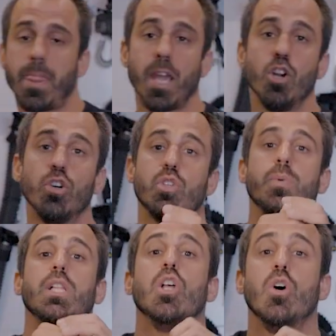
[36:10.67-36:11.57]
and also
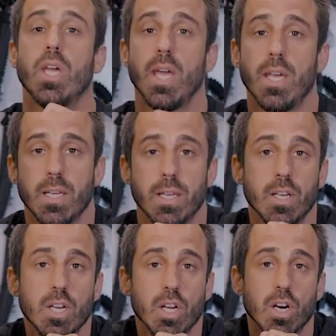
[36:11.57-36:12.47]
be located
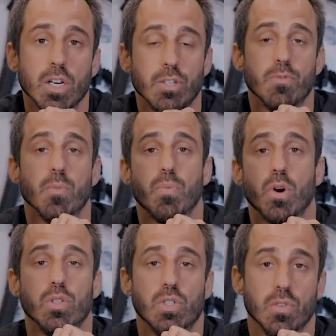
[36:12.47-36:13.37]
on different
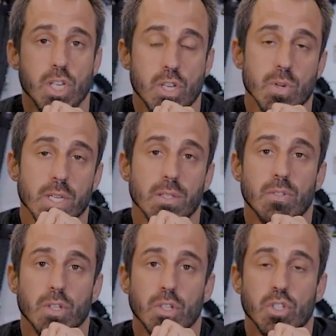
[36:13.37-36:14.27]
parts of the unit.
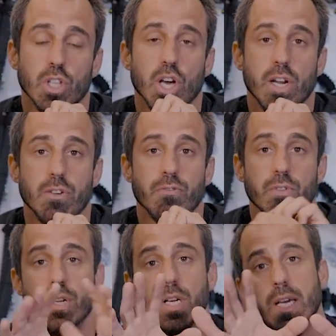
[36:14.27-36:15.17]
So there's a lot of
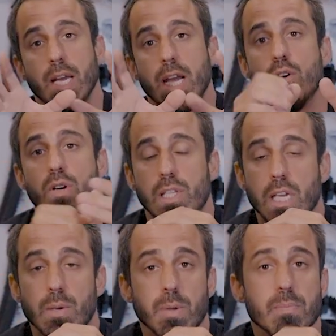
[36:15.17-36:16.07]
different areas they
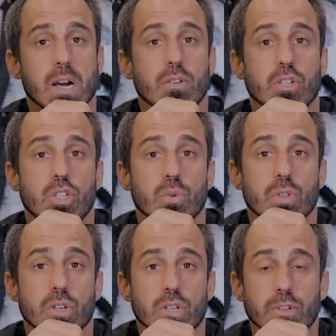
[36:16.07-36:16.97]
could be mounted to,
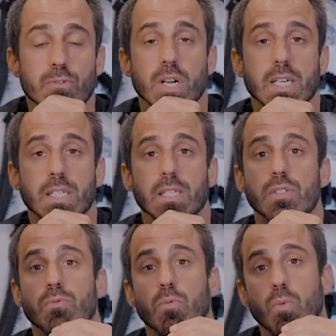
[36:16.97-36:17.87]
and there are different
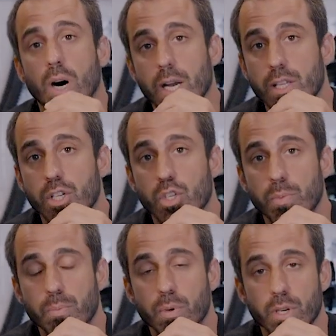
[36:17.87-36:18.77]
ideas of why they should
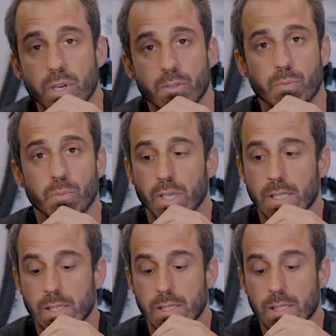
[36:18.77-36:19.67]
be put in different
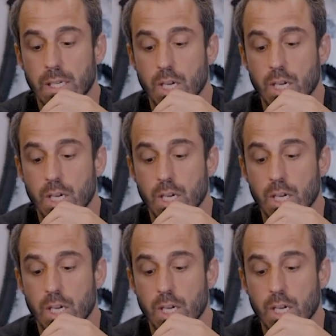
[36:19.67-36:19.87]
places.